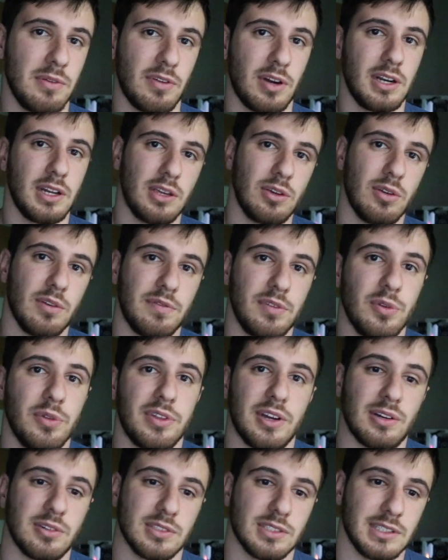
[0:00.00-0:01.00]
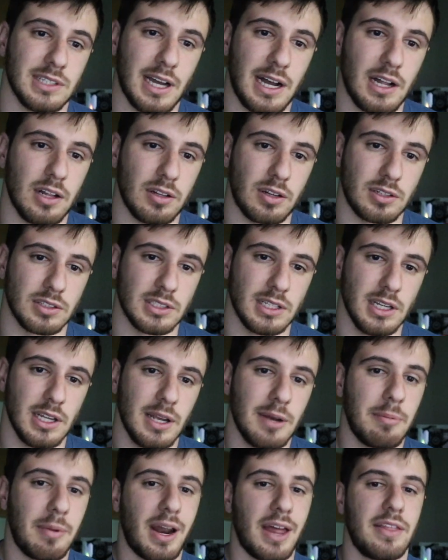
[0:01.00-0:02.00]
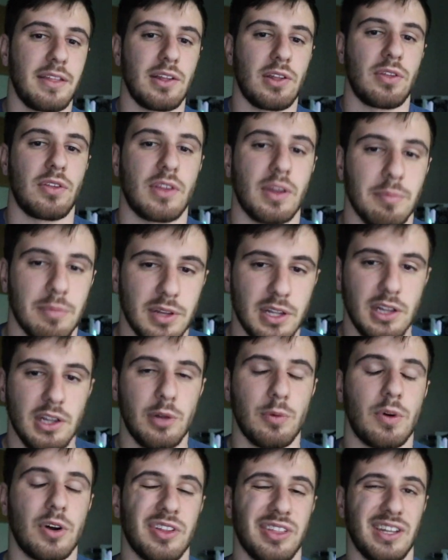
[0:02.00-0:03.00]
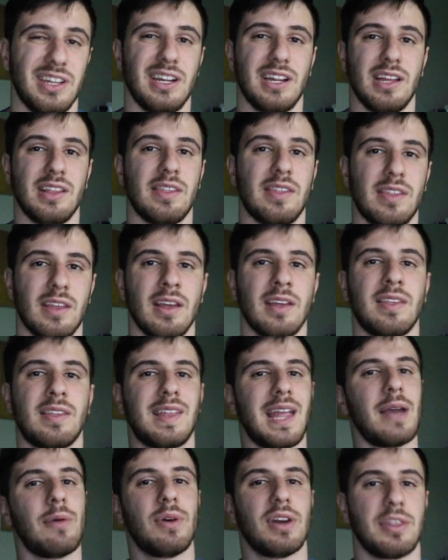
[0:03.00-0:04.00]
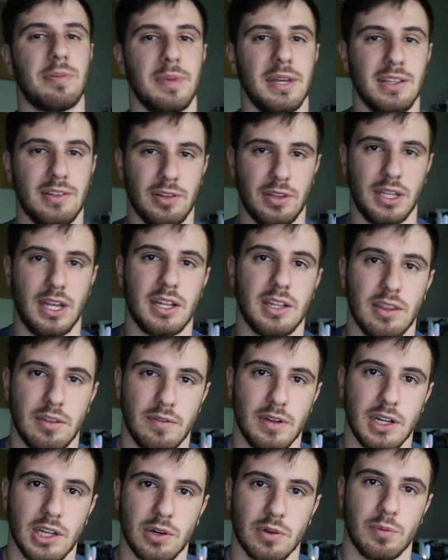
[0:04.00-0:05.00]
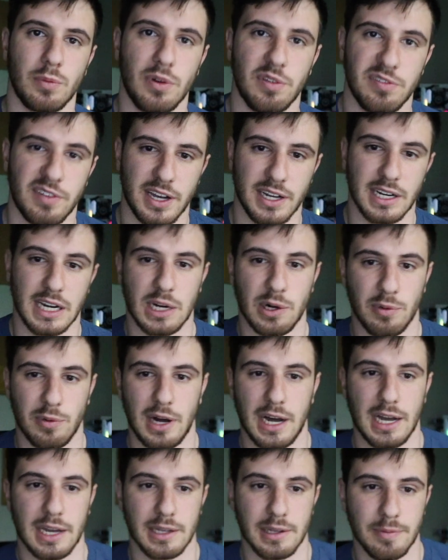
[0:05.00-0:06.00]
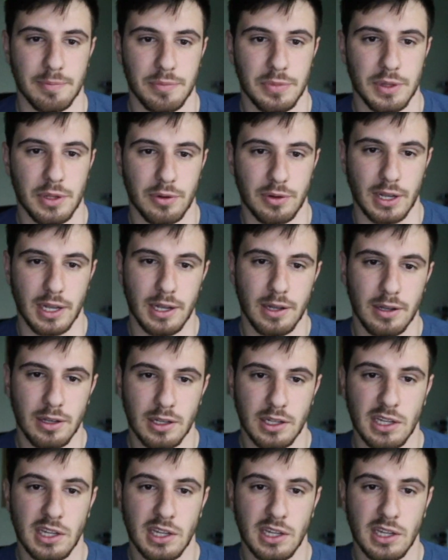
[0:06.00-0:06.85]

running you a few $1,000s, but I think it's completely worth it, and stay with me till the end of the video and we'll find out why, okay?